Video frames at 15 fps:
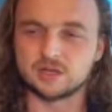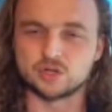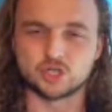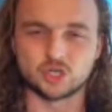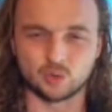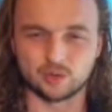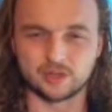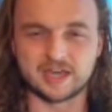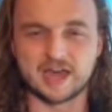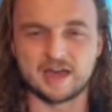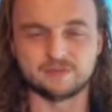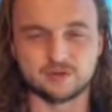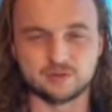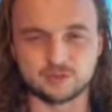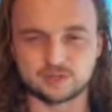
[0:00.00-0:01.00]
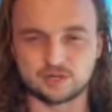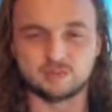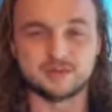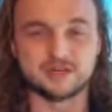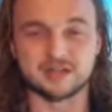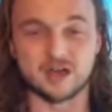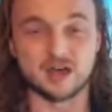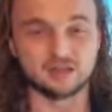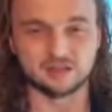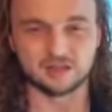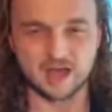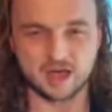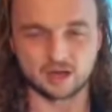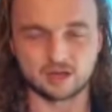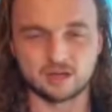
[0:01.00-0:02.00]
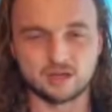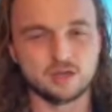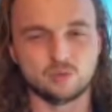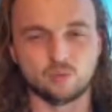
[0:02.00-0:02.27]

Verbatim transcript: you know shortly after there's going to be an unlock